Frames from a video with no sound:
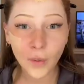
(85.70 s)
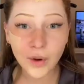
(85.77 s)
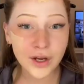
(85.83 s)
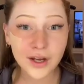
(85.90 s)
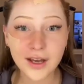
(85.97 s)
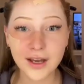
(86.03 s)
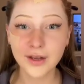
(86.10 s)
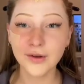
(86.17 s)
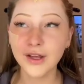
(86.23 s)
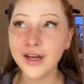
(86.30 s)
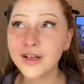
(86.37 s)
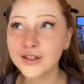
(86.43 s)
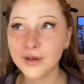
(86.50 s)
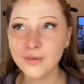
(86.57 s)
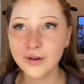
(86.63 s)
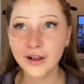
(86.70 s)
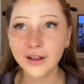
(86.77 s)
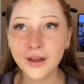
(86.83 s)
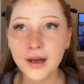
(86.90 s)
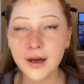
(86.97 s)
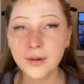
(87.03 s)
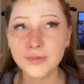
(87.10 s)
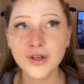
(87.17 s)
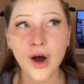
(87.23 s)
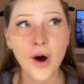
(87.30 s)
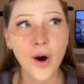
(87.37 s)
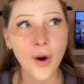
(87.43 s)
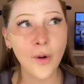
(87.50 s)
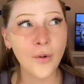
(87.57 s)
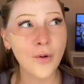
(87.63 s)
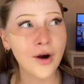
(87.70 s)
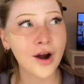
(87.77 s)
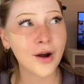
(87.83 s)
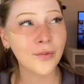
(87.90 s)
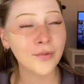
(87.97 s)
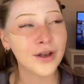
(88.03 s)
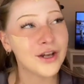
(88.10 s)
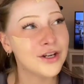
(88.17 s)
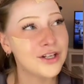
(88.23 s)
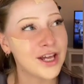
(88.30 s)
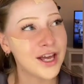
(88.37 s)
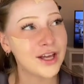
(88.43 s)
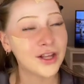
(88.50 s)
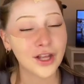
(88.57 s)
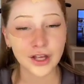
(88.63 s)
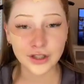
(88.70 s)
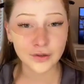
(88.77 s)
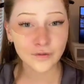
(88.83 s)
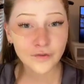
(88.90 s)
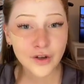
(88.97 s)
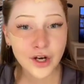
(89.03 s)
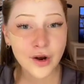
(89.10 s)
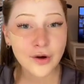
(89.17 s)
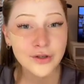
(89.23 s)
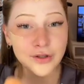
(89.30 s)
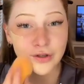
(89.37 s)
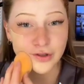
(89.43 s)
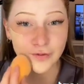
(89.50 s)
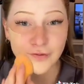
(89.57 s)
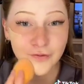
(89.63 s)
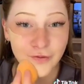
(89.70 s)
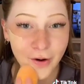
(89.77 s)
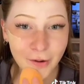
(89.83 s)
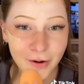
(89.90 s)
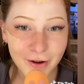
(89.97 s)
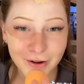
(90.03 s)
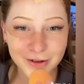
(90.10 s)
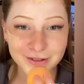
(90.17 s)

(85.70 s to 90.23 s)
could get you like some clips, or we could take like some videos or some photos.